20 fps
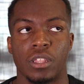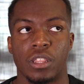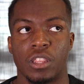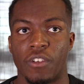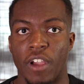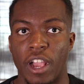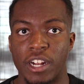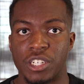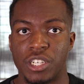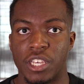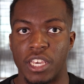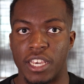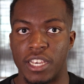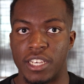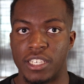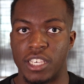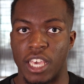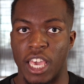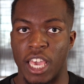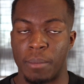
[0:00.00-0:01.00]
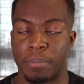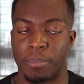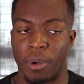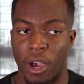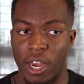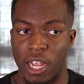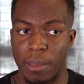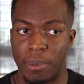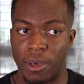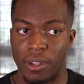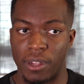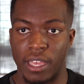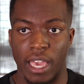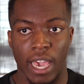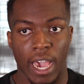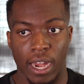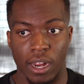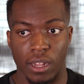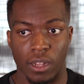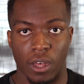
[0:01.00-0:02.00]
There actually is a bodybuilding
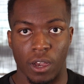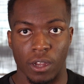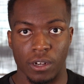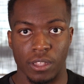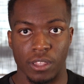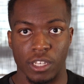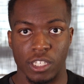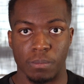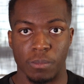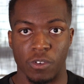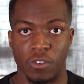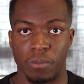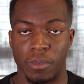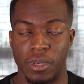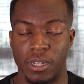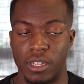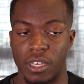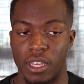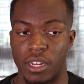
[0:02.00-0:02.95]
analog to this movement.